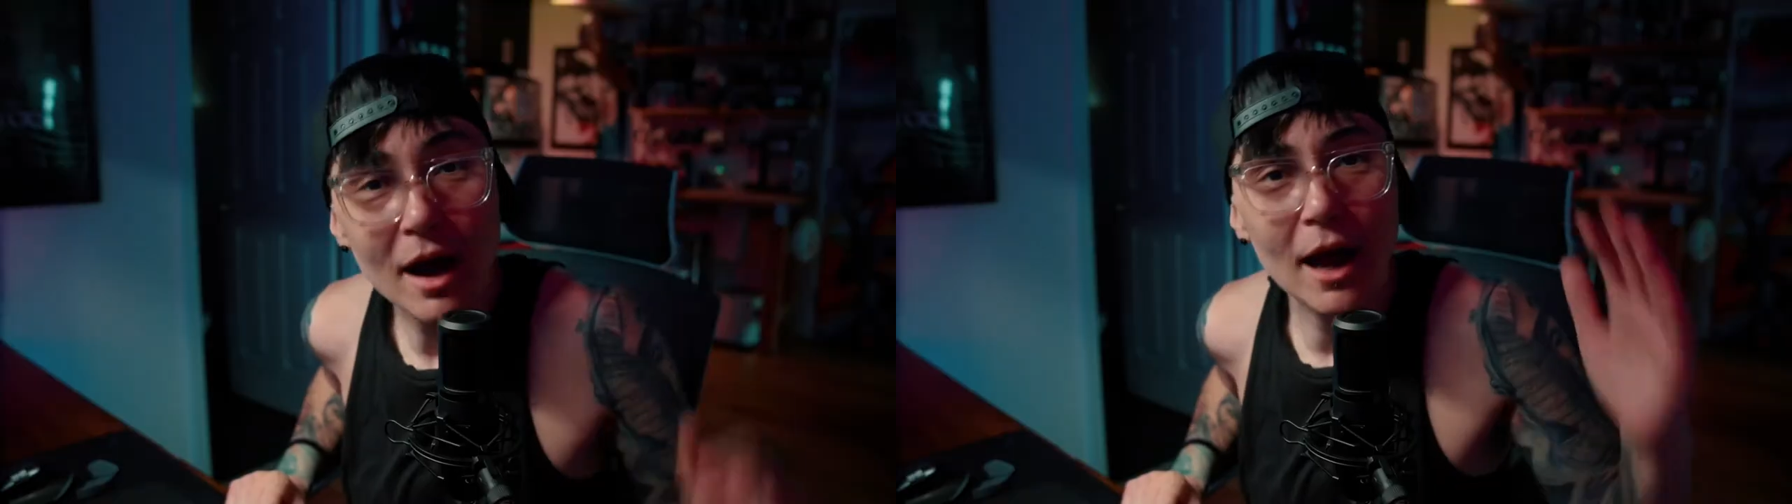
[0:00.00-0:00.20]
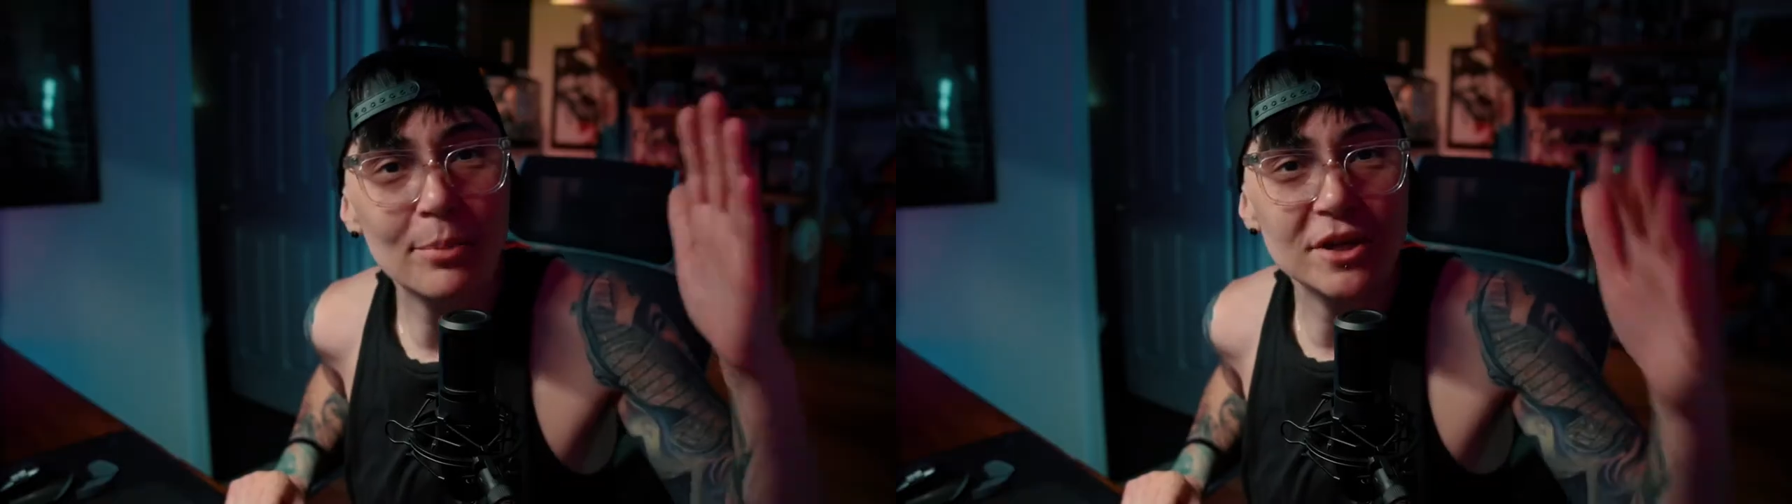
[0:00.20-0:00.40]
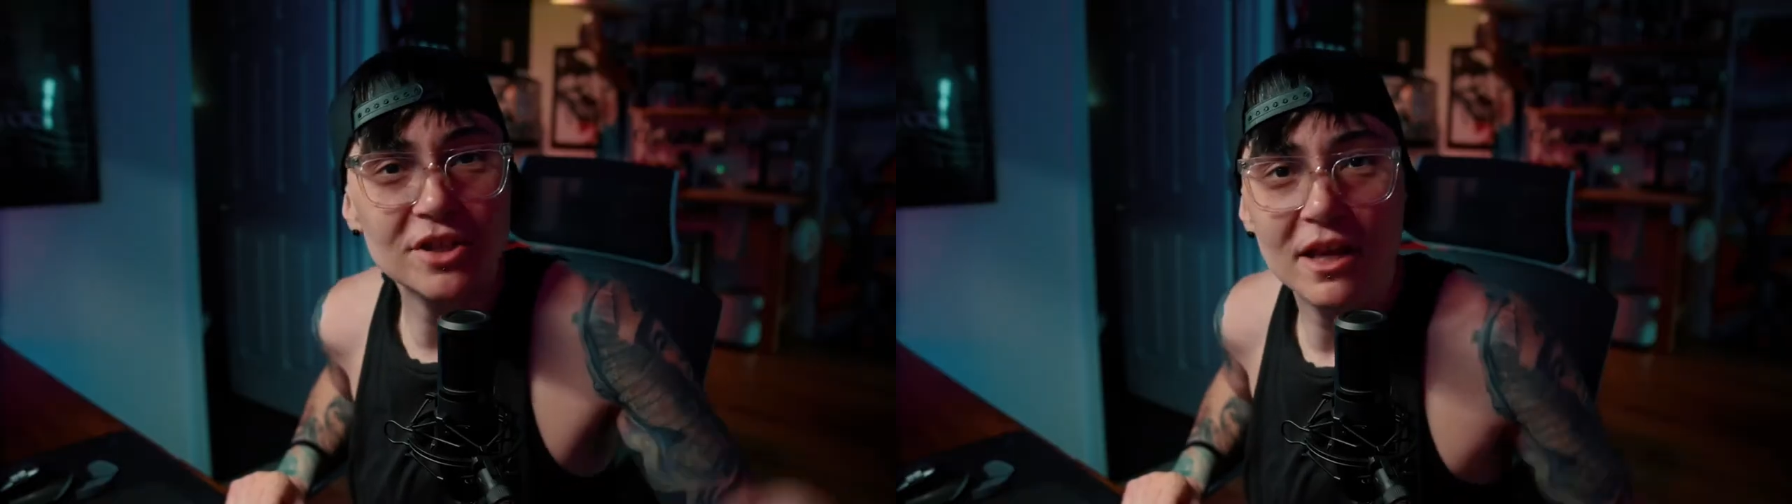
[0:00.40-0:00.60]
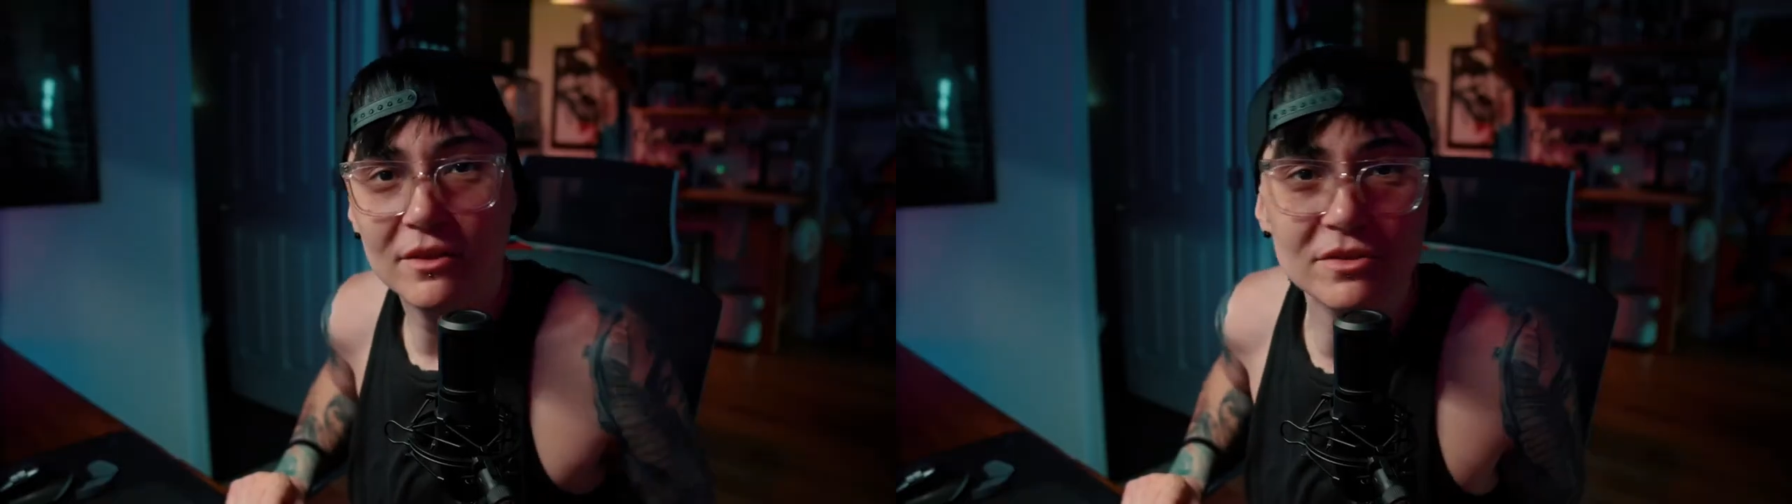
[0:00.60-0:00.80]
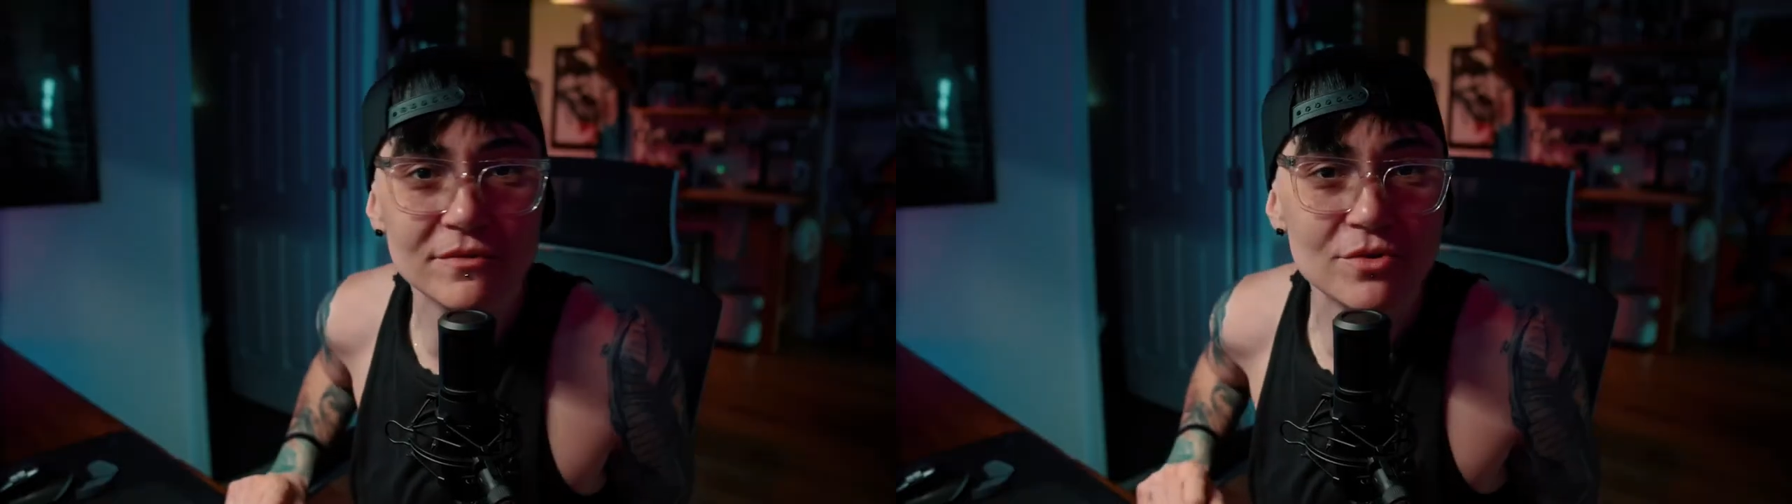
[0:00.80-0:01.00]
I appreciate
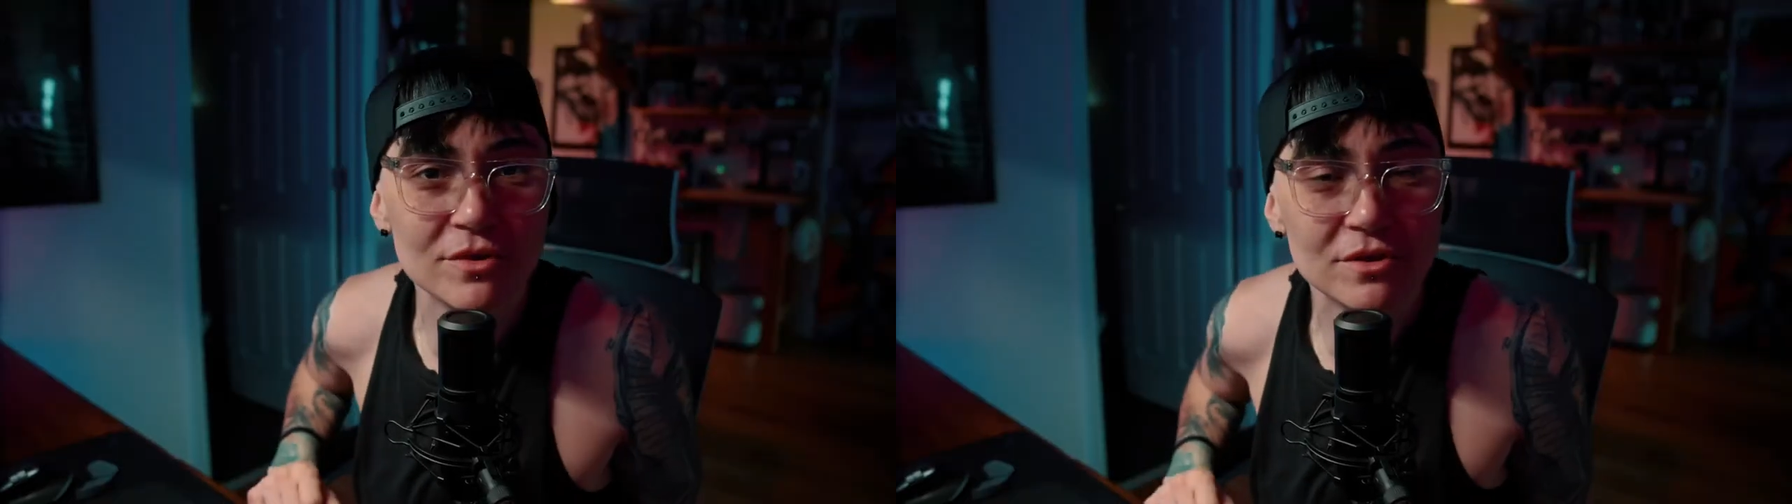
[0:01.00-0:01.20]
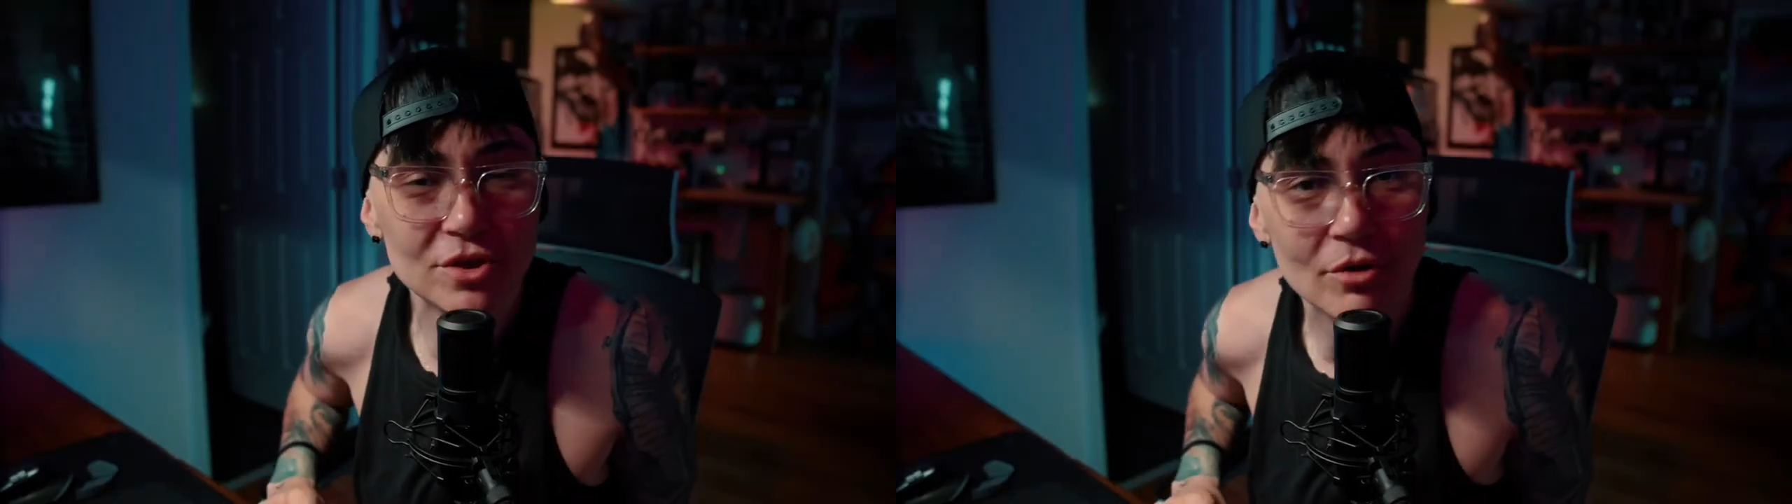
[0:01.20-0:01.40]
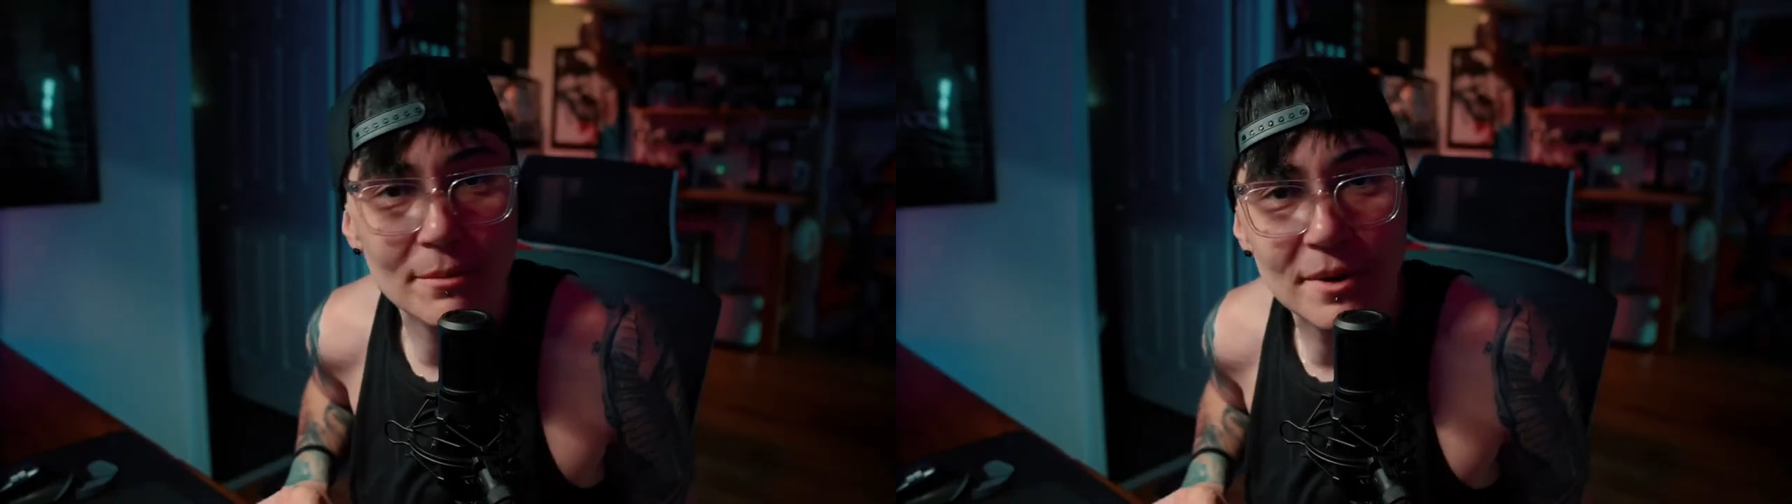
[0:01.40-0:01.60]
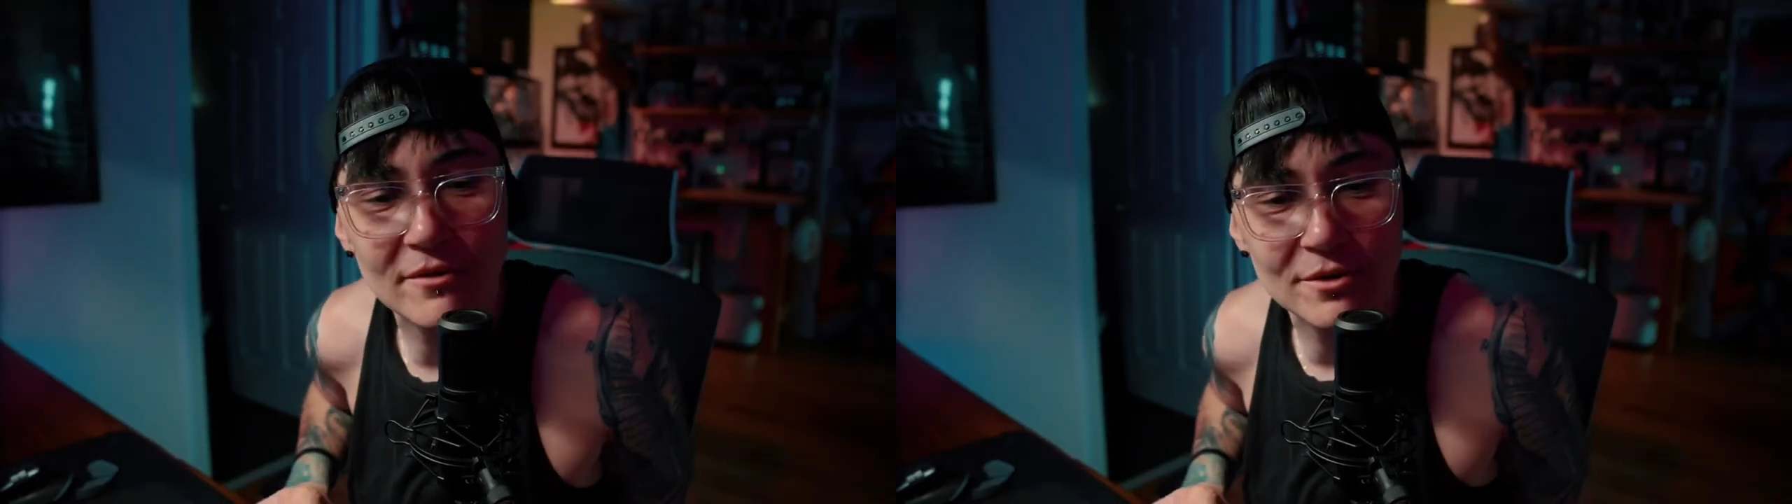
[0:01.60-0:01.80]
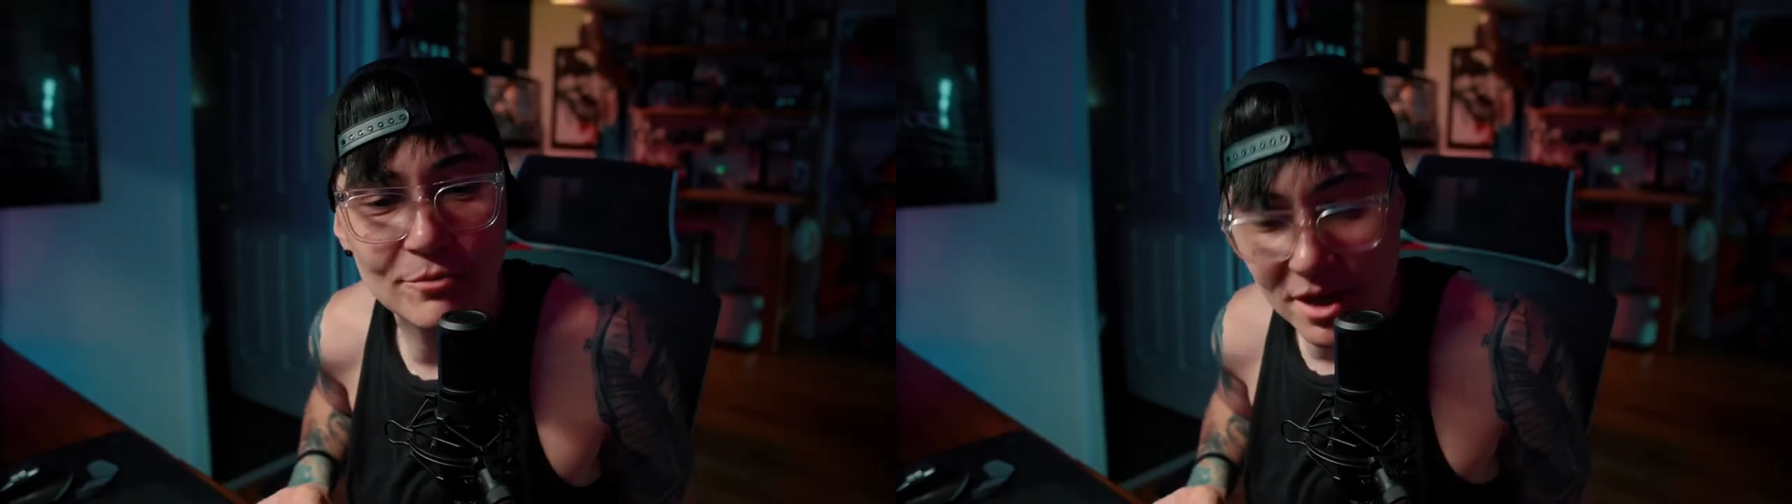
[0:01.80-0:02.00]
those of you that show up
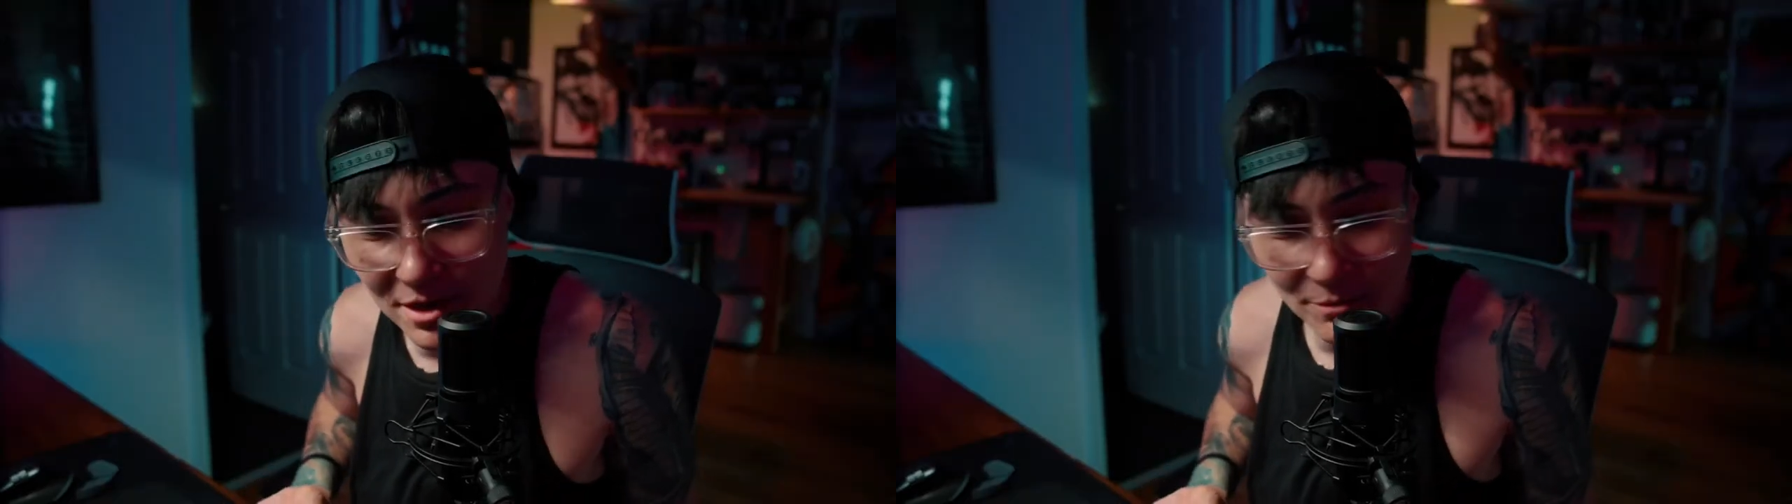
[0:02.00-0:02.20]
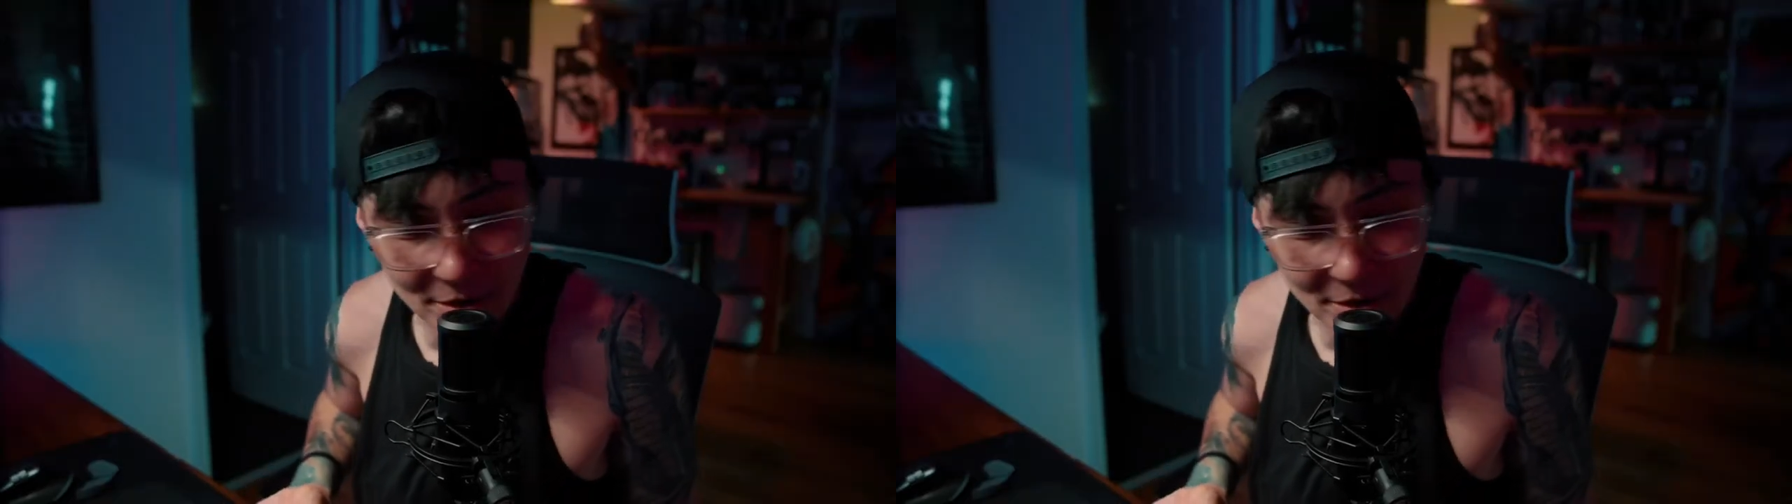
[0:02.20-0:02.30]
every week,